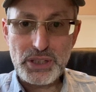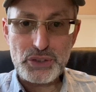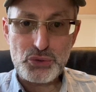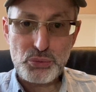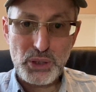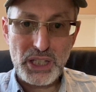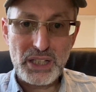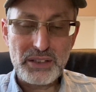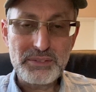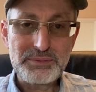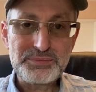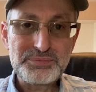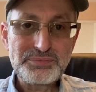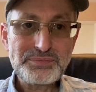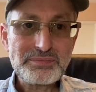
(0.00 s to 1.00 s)
as well
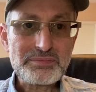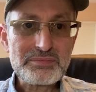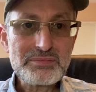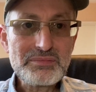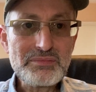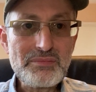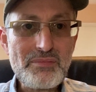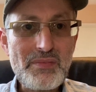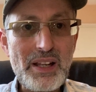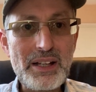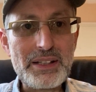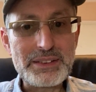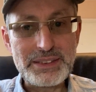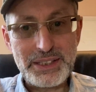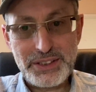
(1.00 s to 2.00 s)

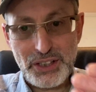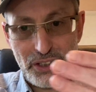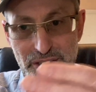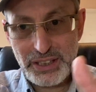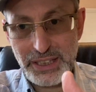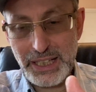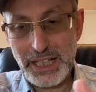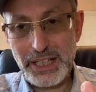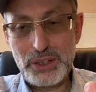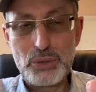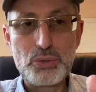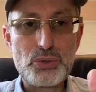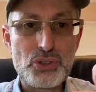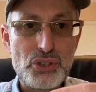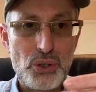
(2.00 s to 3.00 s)
as another guy
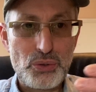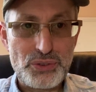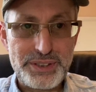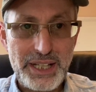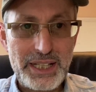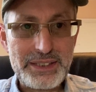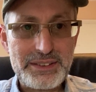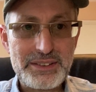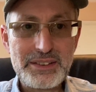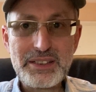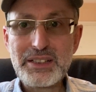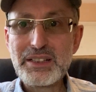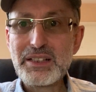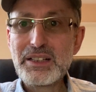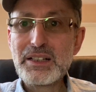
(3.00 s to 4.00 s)
who chose that.
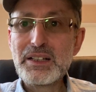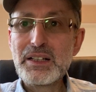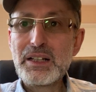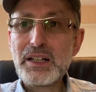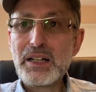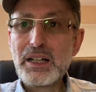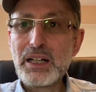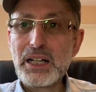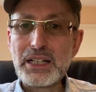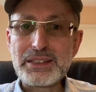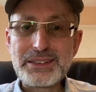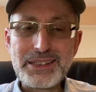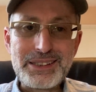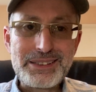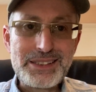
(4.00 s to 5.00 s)
I
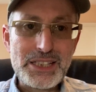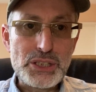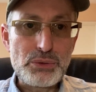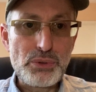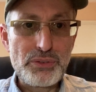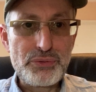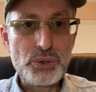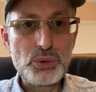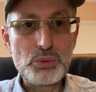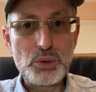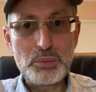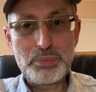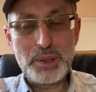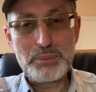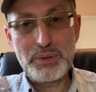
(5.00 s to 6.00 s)
think this review
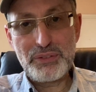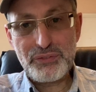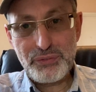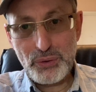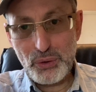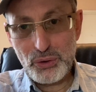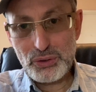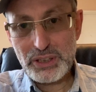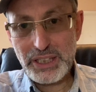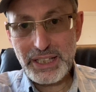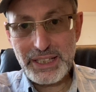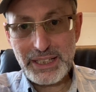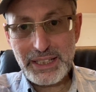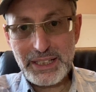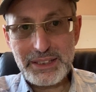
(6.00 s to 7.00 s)
will be before the
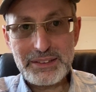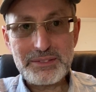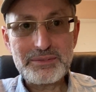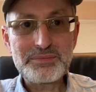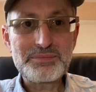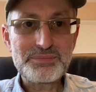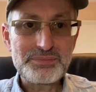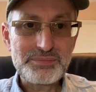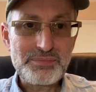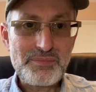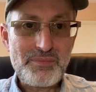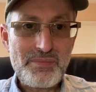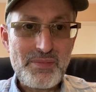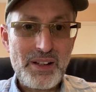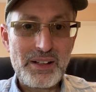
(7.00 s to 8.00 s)
Inikin
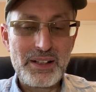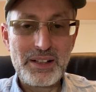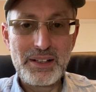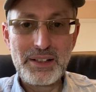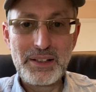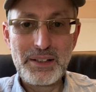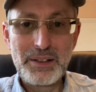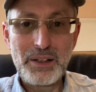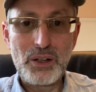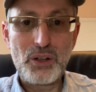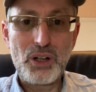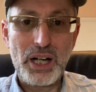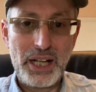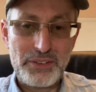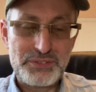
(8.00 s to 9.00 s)

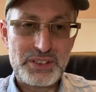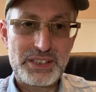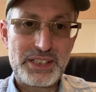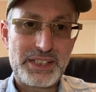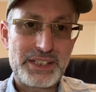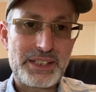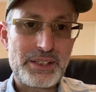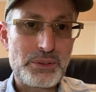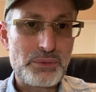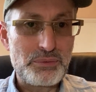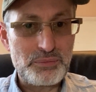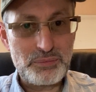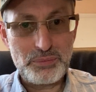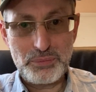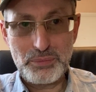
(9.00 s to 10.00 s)
or after the Inikin,
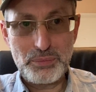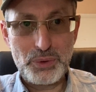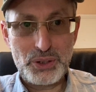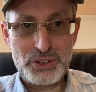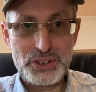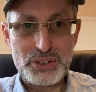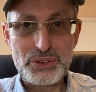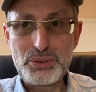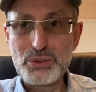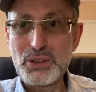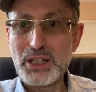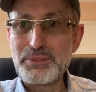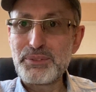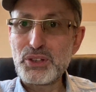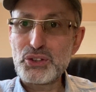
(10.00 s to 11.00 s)
one of the two,
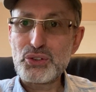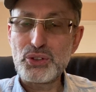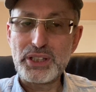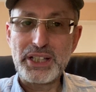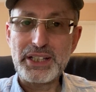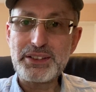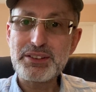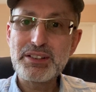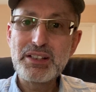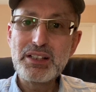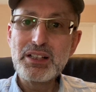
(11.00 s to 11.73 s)
I'm not sure yet.